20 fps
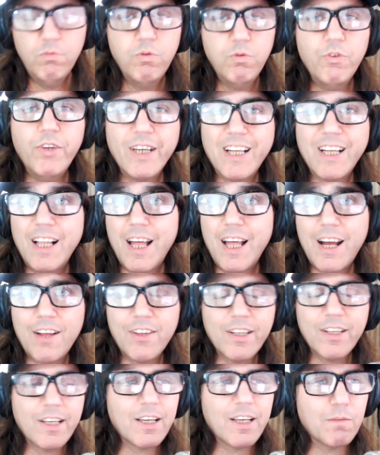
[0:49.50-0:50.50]
declare
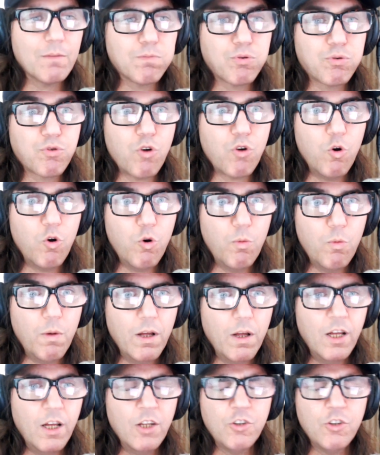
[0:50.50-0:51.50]
that they're going to probe,
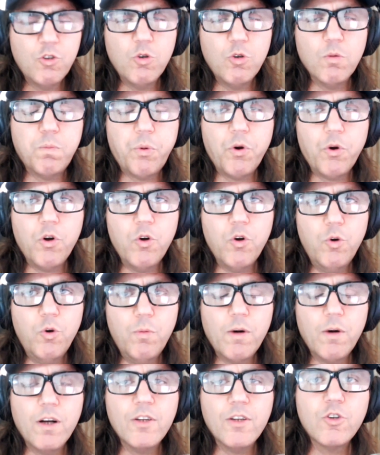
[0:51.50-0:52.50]
do a
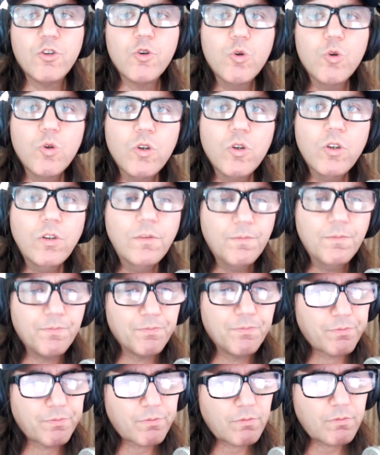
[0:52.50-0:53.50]
probe on Google,
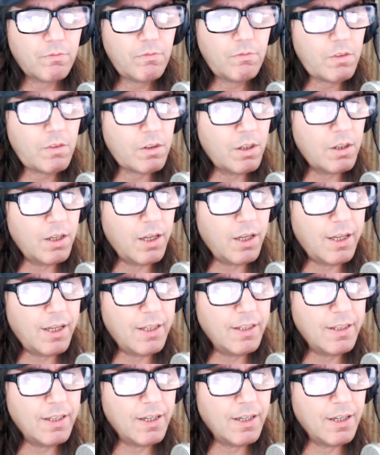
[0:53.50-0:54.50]

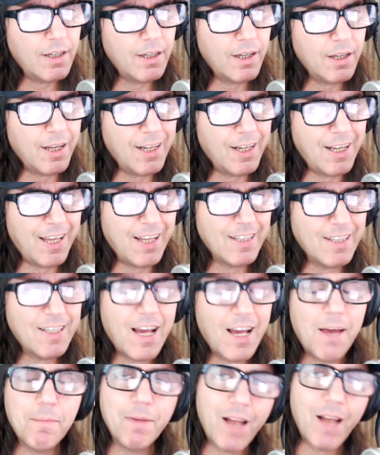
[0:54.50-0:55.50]
and an
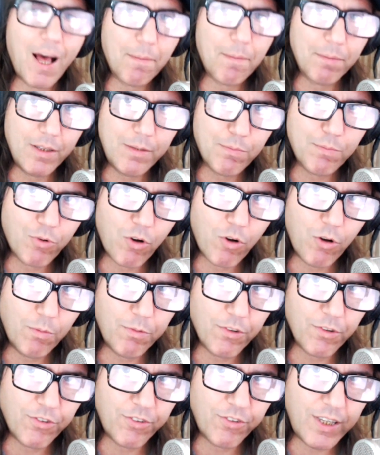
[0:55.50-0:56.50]
anti-monopoly probe
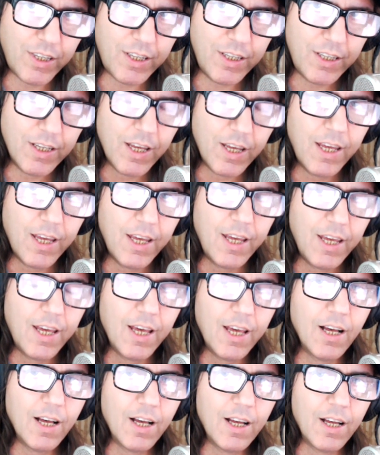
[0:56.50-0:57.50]
to see
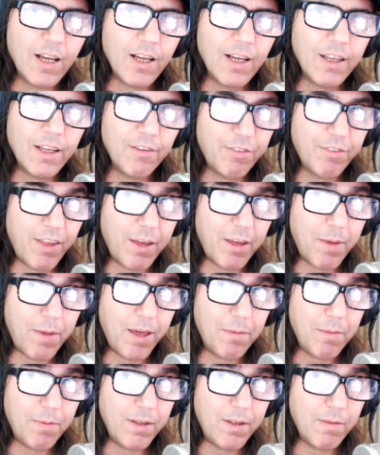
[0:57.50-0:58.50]
uh, if they
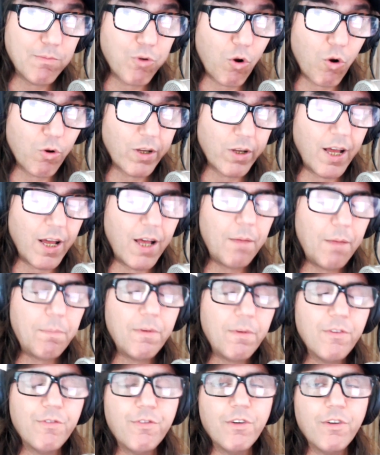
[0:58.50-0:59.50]
may be broken up,
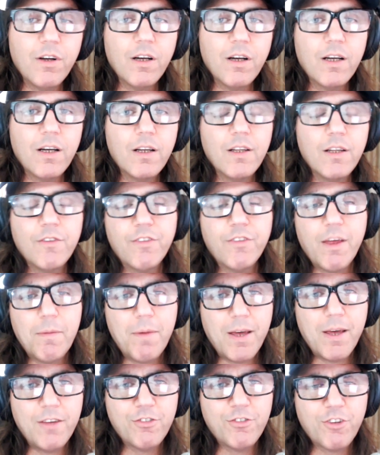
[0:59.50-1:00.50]
if uh, if they
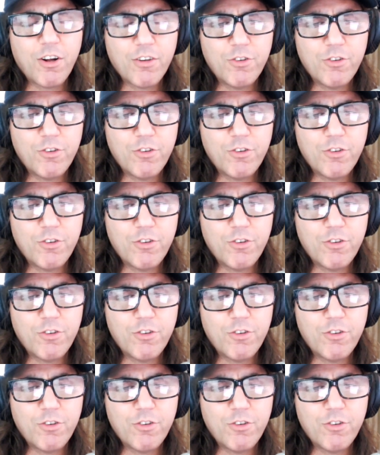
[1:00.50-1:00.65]
may start